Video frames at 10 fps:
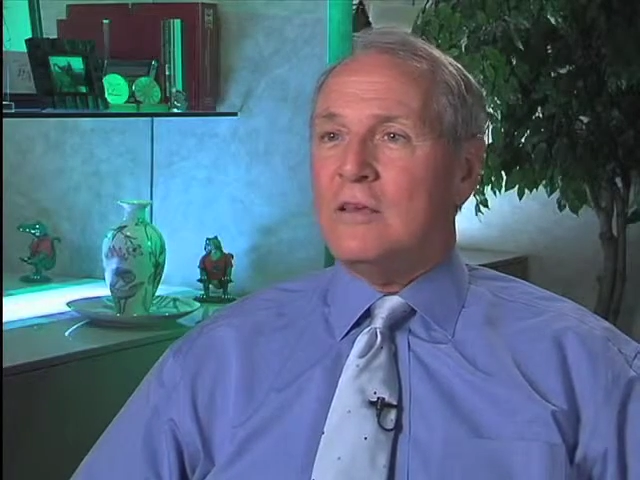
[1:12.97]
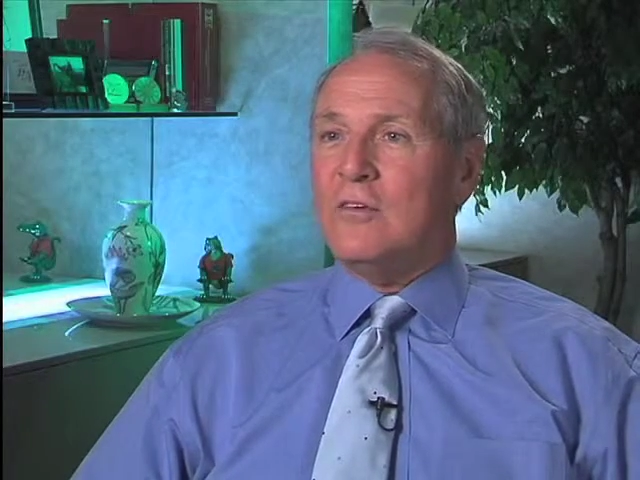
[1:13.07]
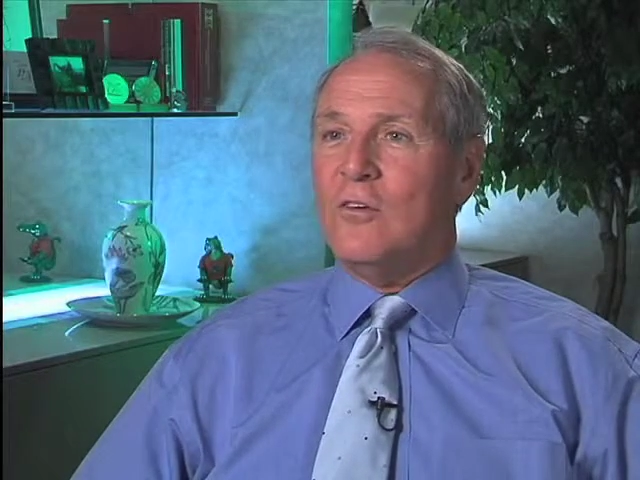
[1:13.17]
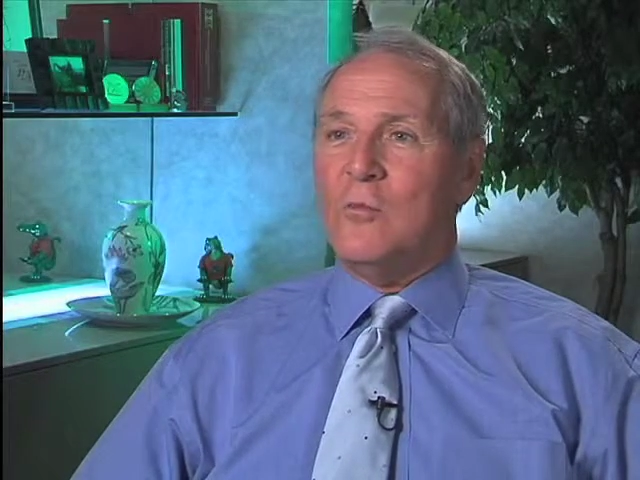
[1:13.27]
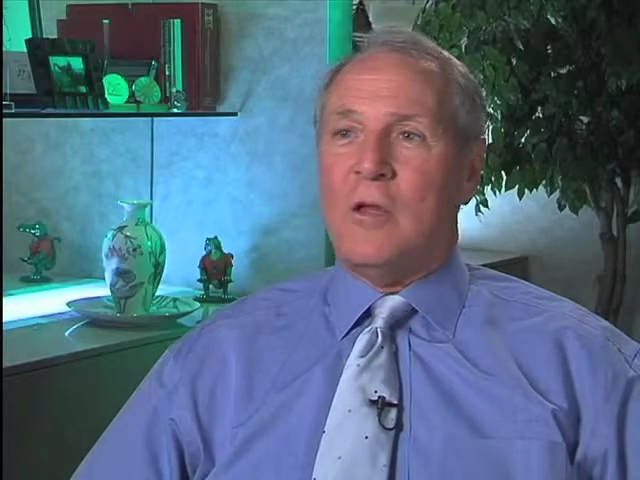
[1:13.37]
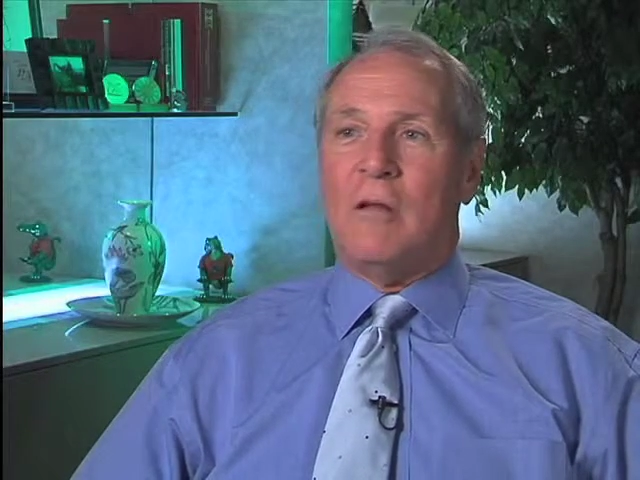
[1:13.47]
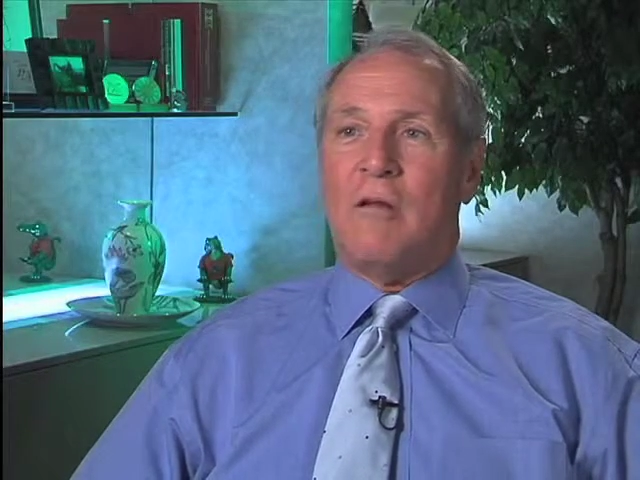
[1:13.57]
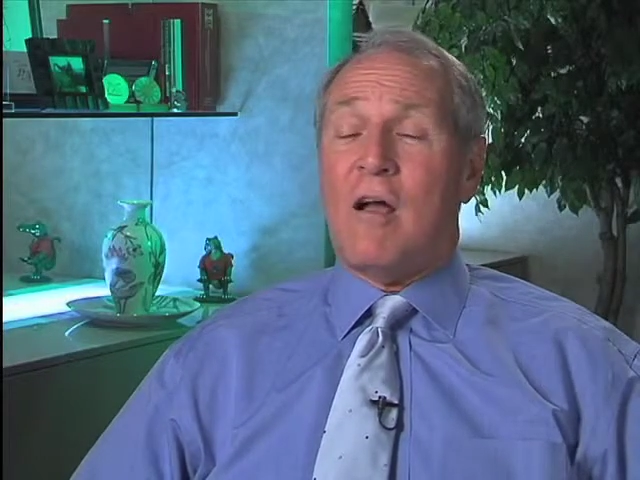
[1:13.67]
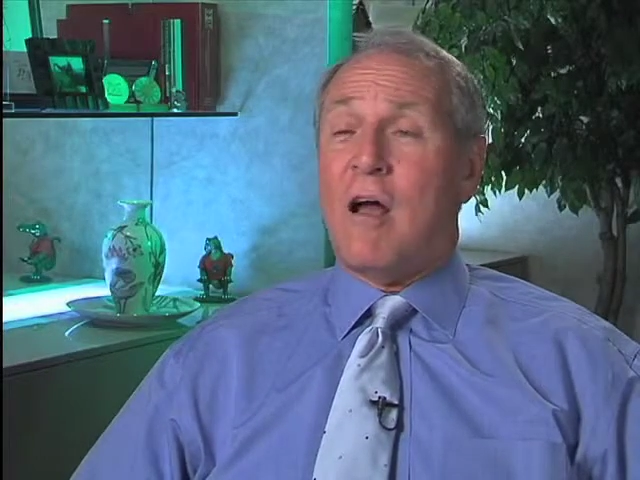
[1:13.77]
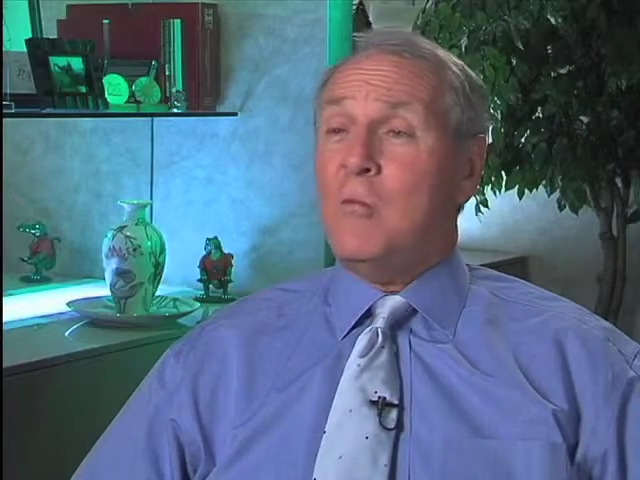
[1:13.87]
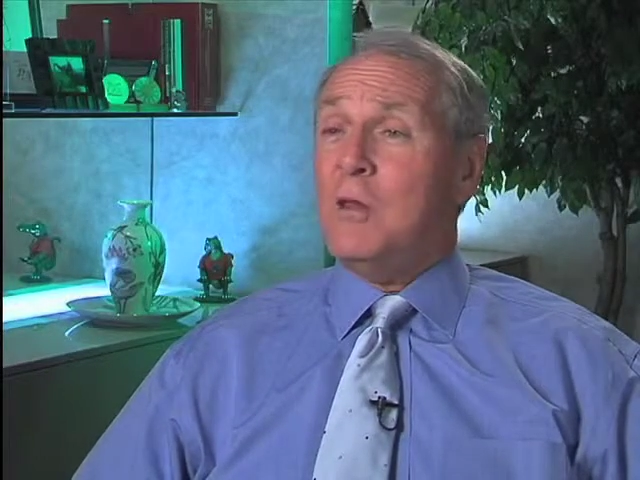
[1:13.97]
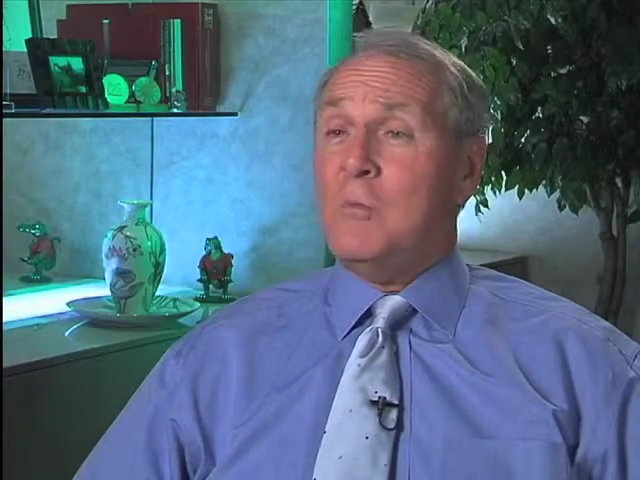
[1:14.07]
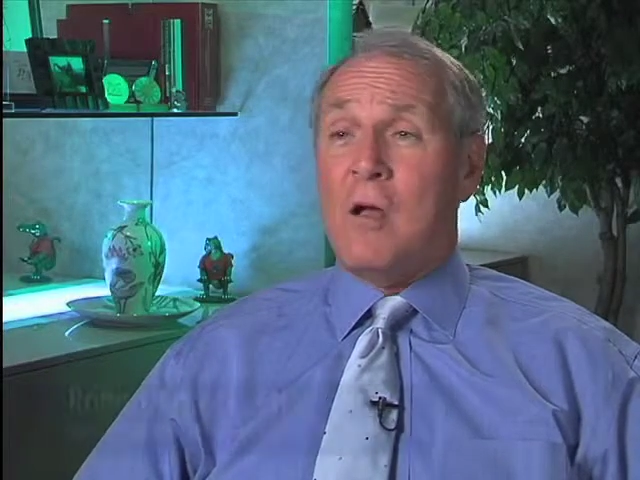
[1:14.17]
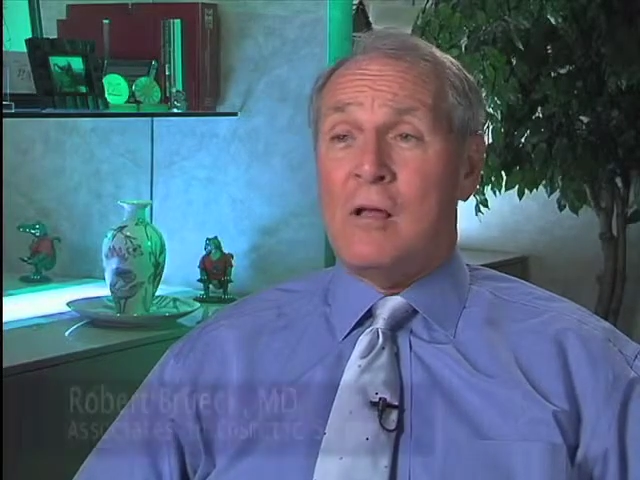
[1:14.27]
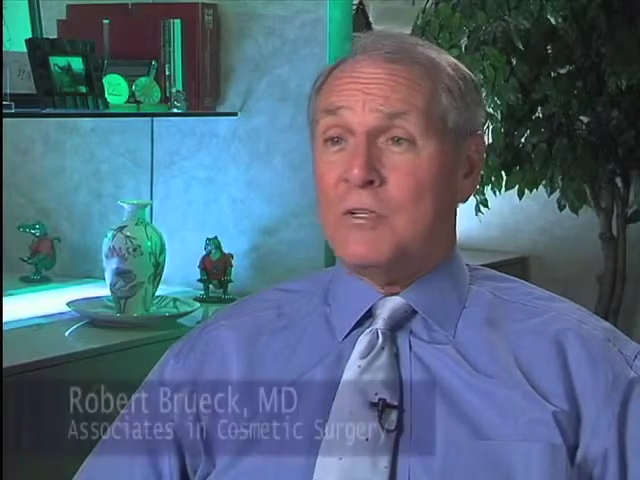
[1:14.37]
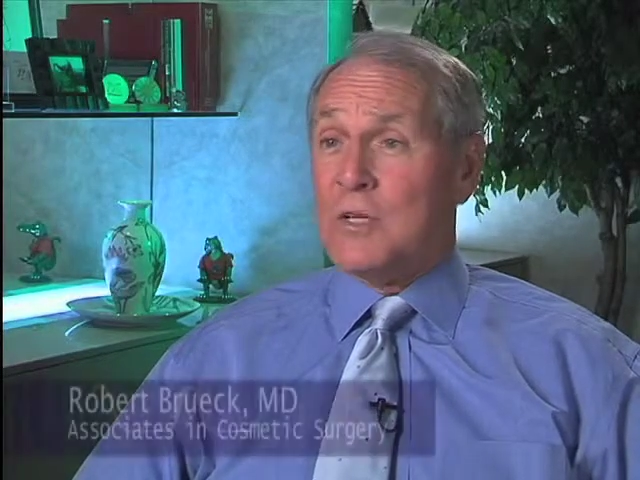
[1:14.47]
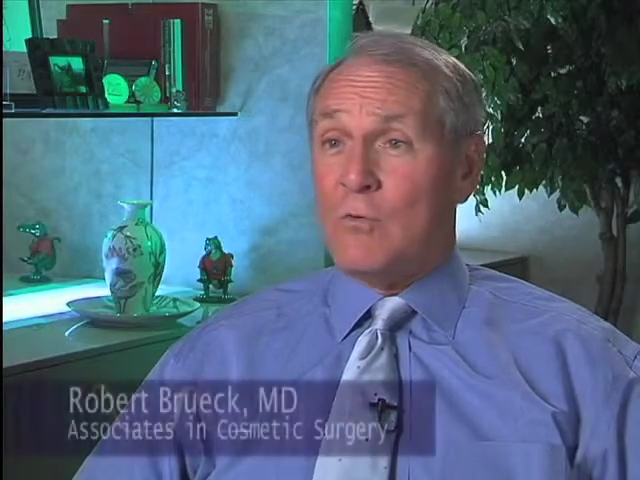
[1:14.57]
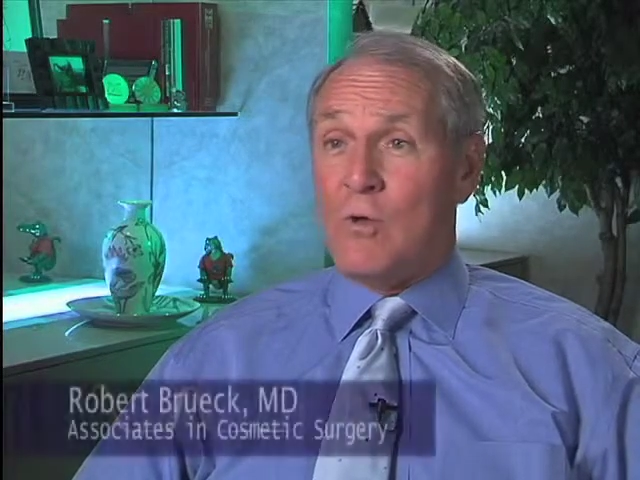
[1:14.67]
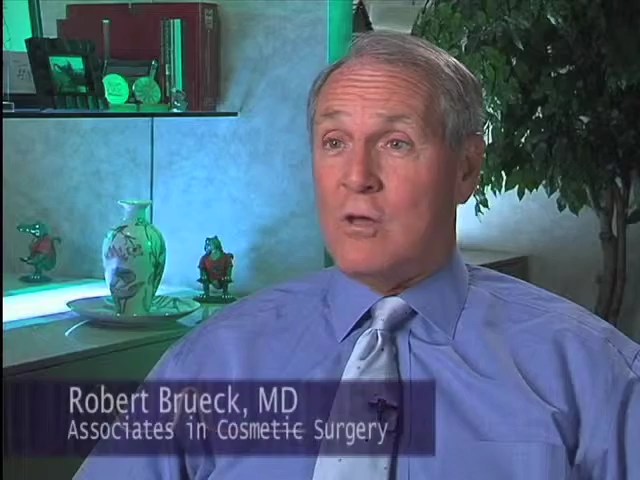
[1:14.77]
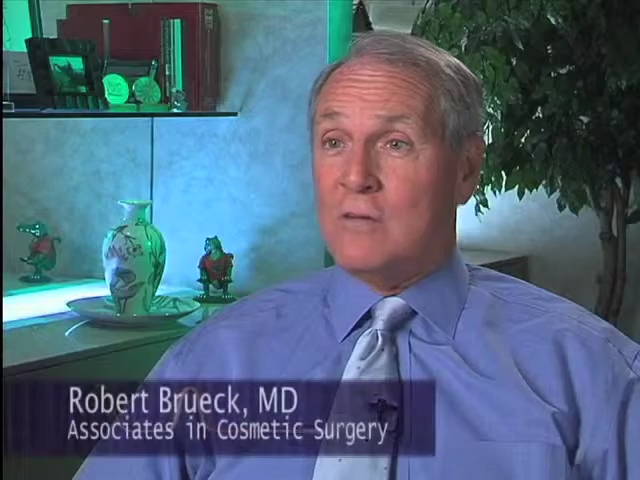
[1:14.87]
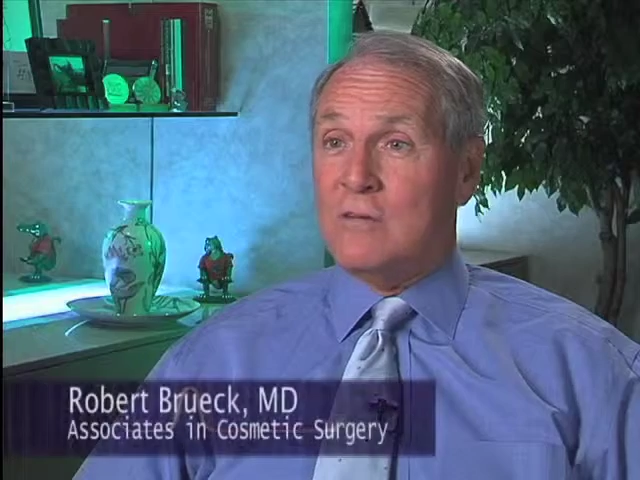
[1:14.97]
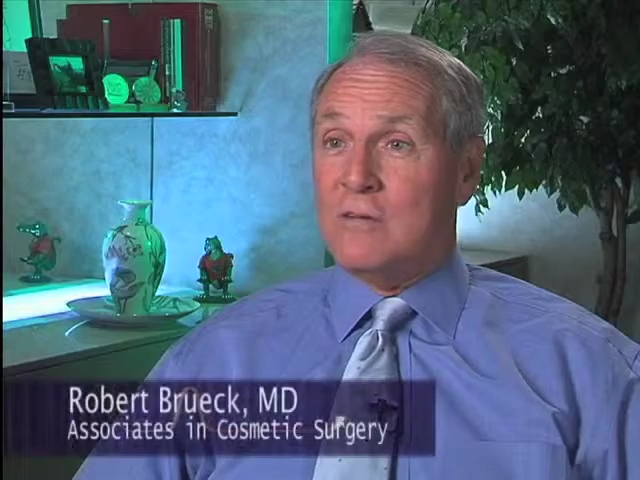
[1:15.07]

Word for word: no matter how many miles I run,